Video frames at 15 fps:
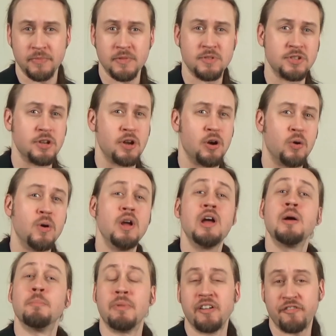So
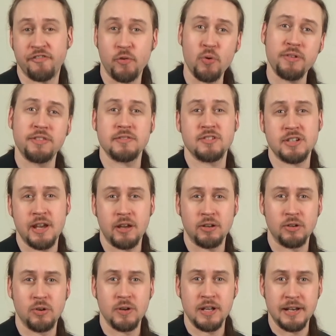my 4th scale
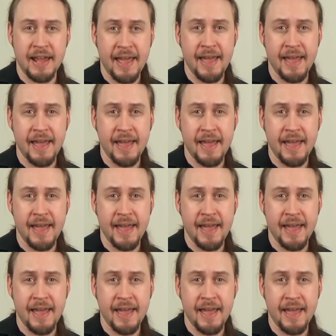degree in